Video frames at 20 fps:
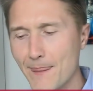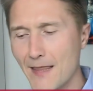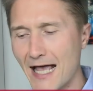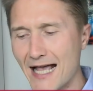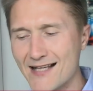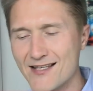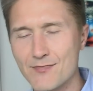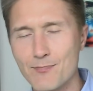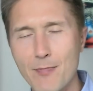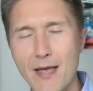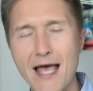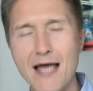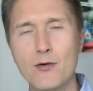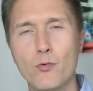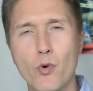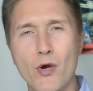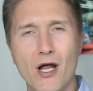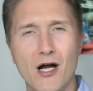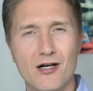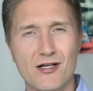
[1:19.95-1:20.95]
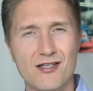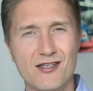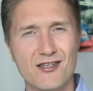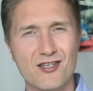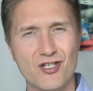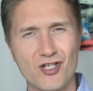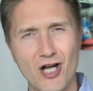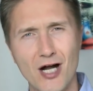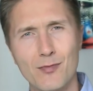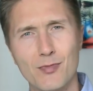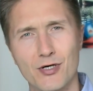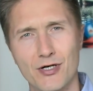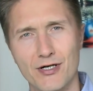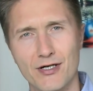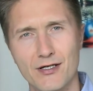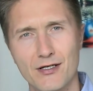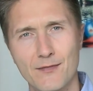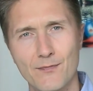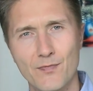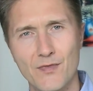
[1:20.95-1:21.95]
As men, we are stubborn.
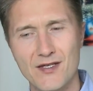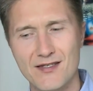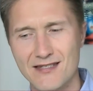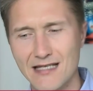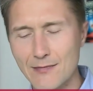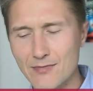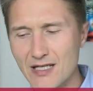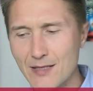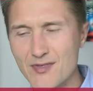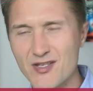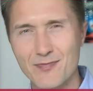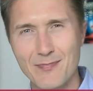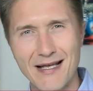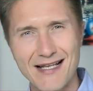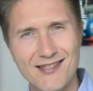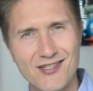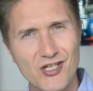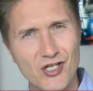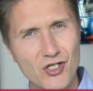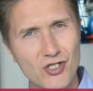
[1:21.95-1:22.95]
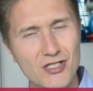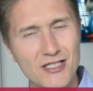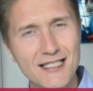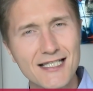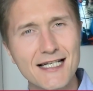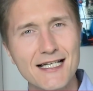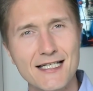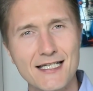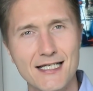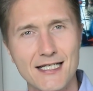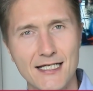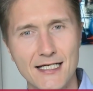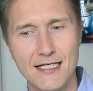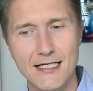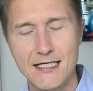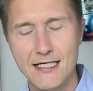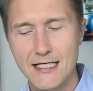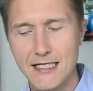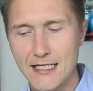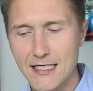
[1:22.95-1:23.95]
Sometimes
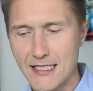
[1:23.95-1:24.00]
masculinity